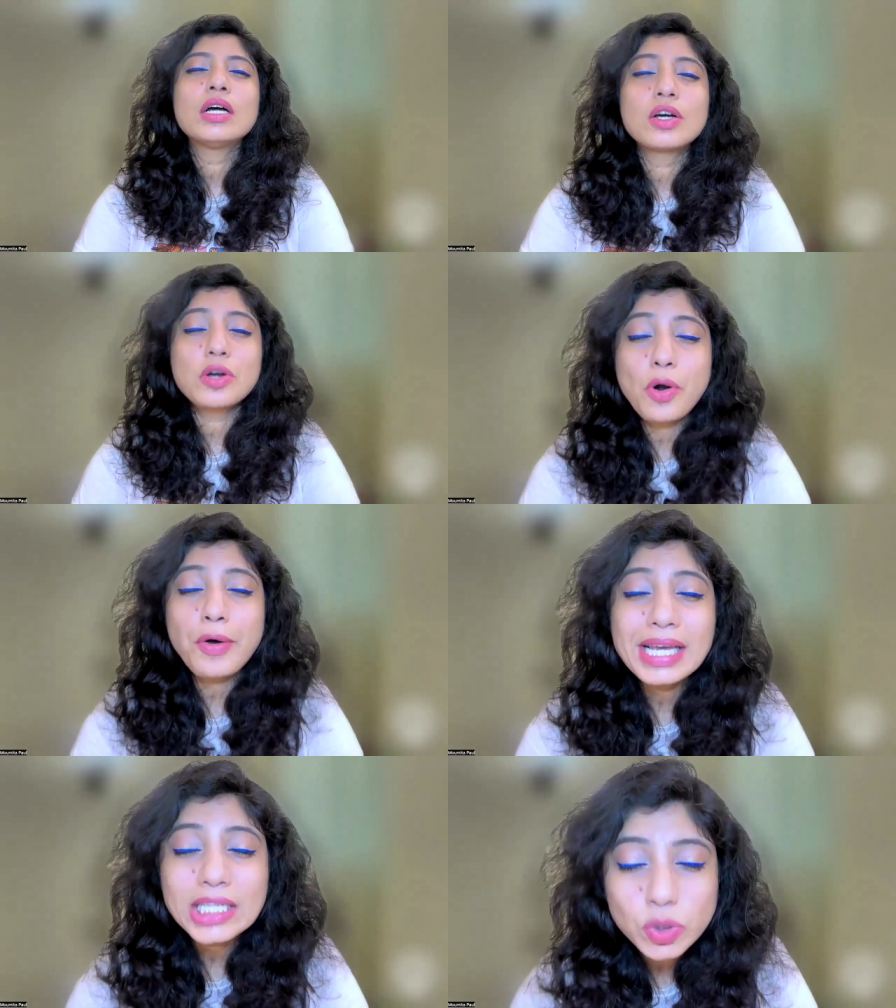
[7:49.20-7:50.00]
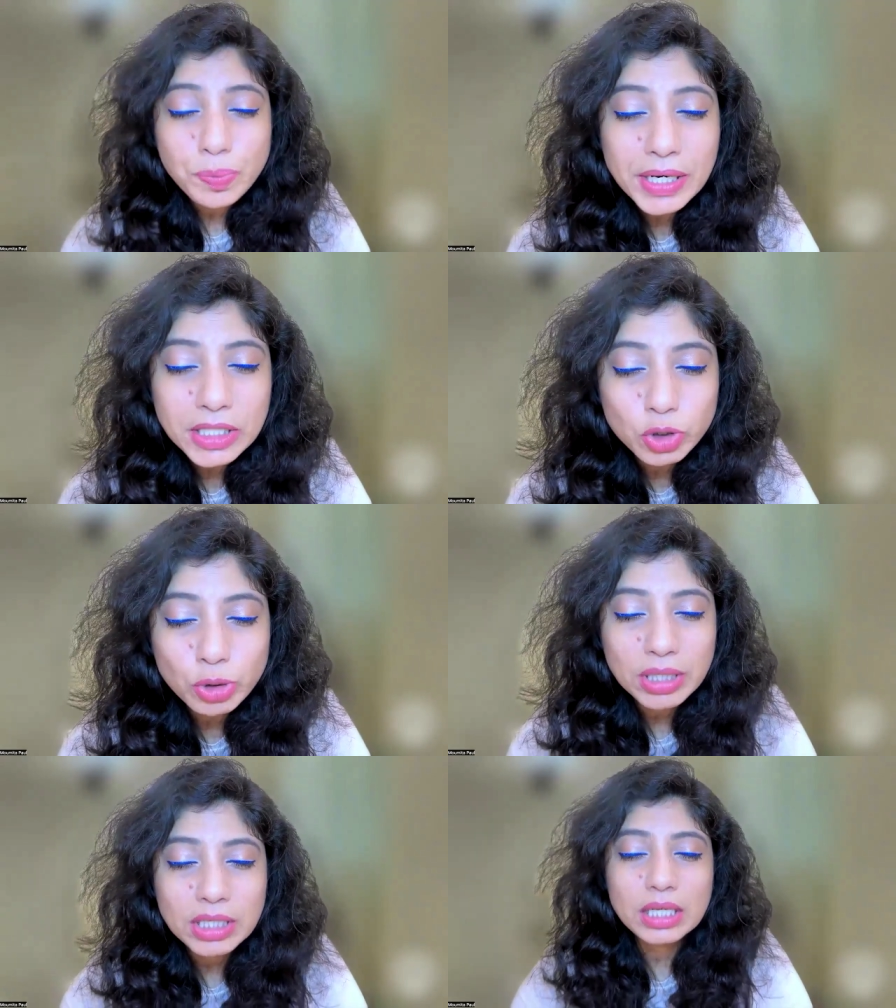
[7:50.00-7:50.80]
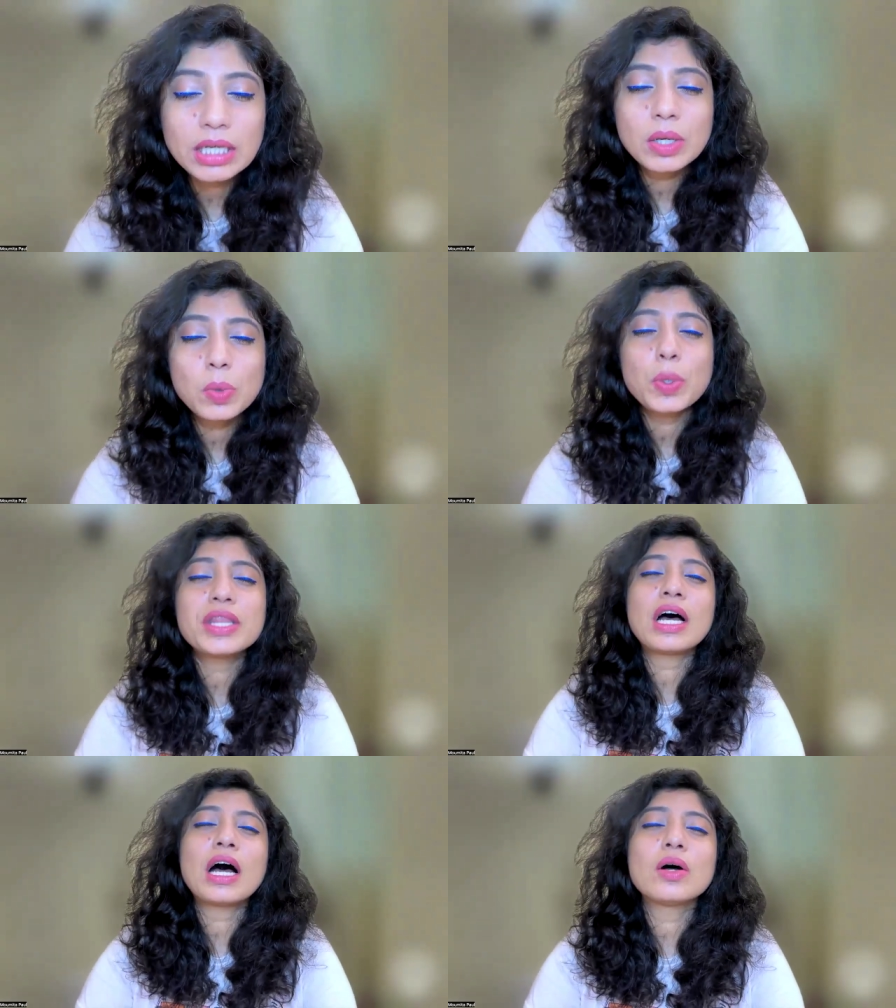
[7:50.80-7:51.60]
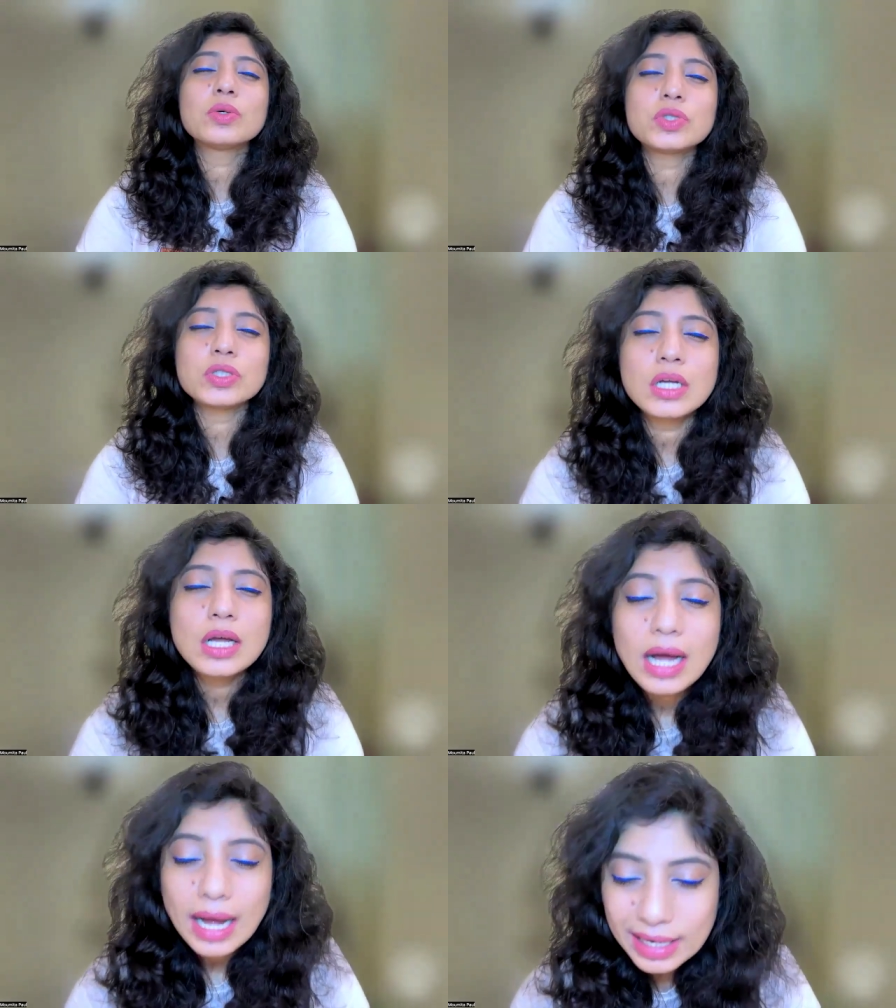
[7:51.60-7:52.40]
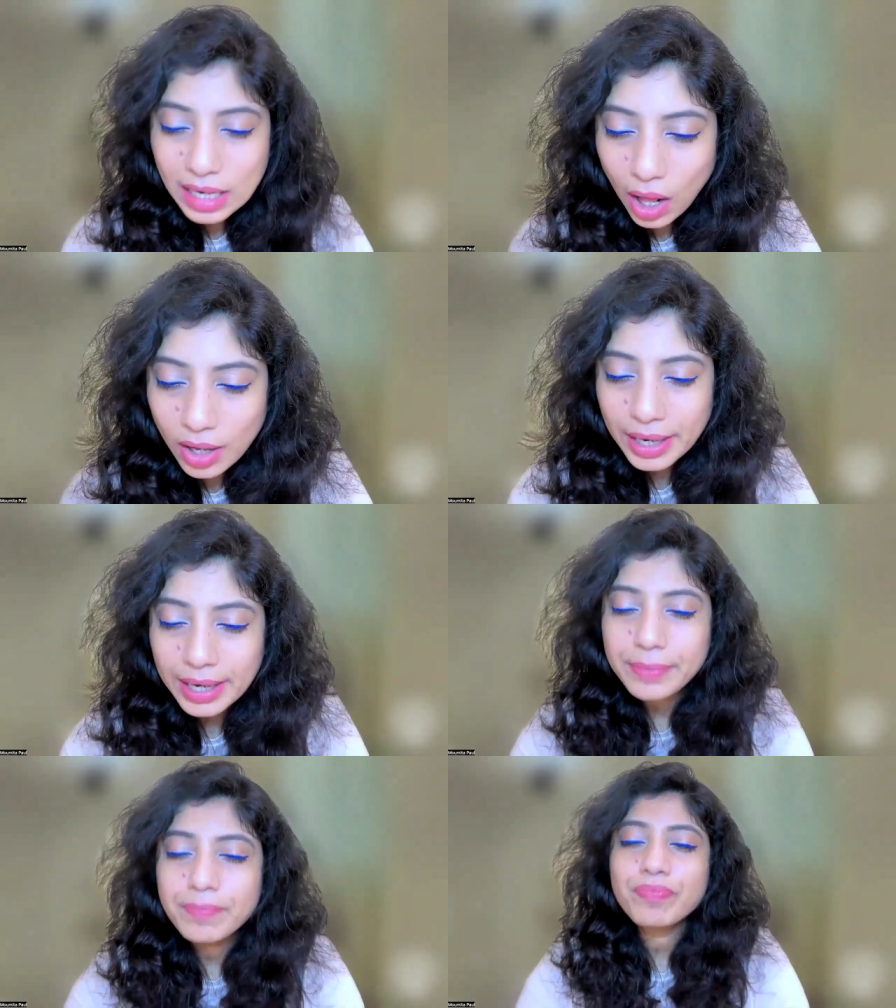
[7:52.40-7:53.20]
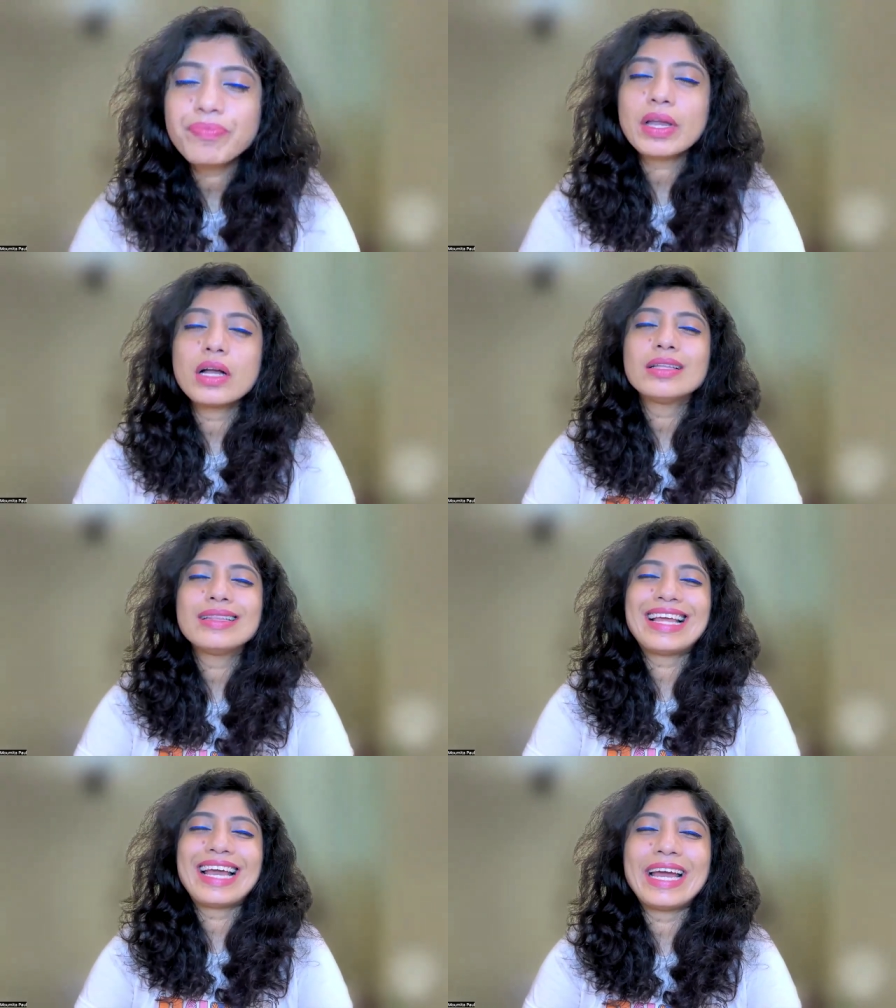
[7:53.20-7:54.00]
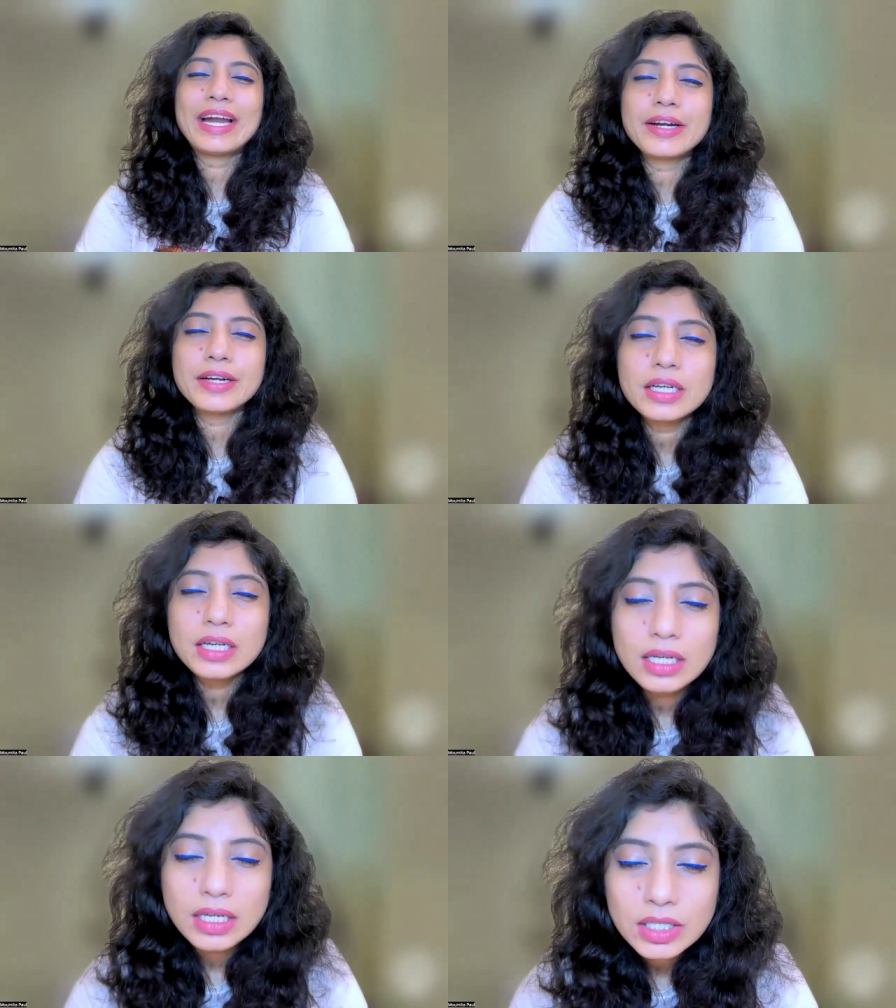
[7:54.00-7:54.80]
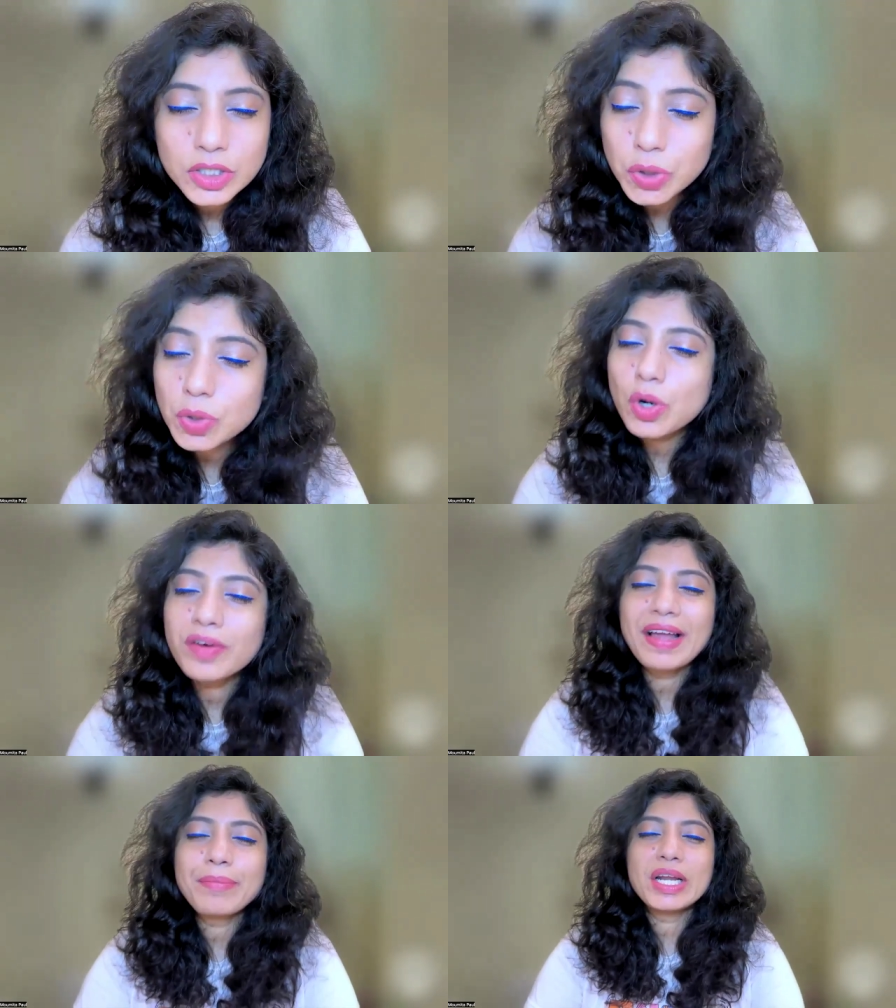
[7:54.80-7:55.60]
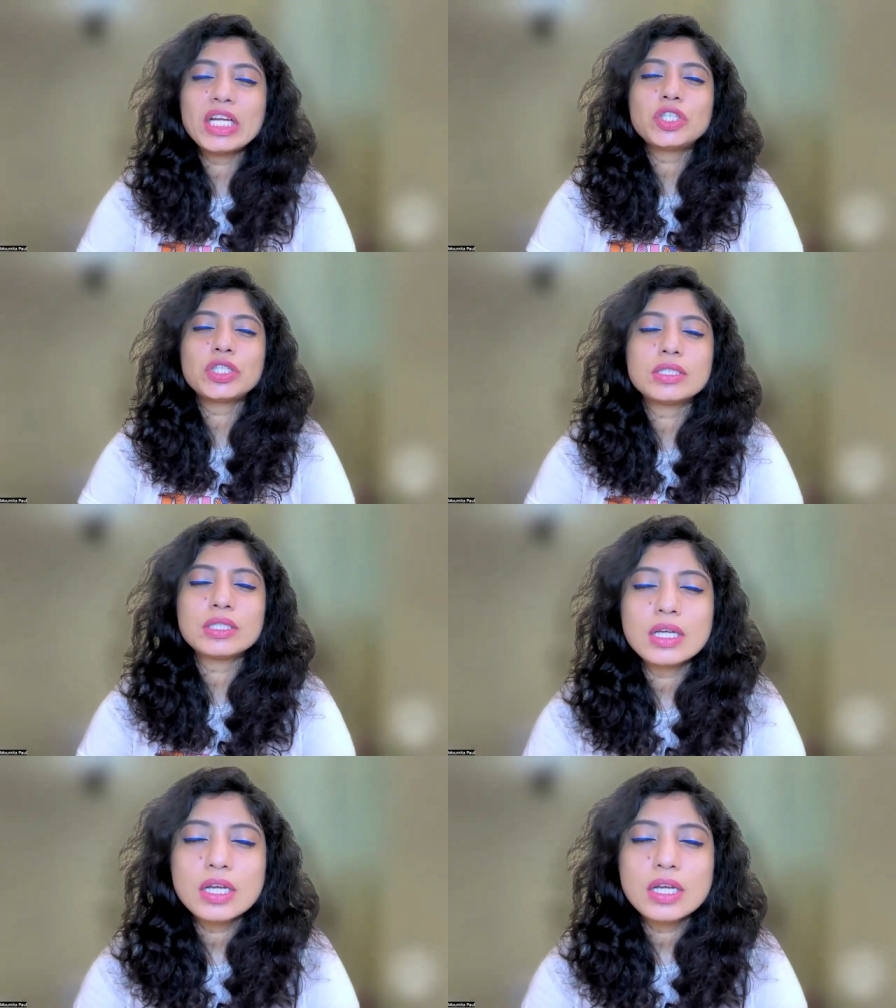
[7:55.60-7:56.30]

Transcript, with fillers: growing spiritually, without unlocking their true core vibration.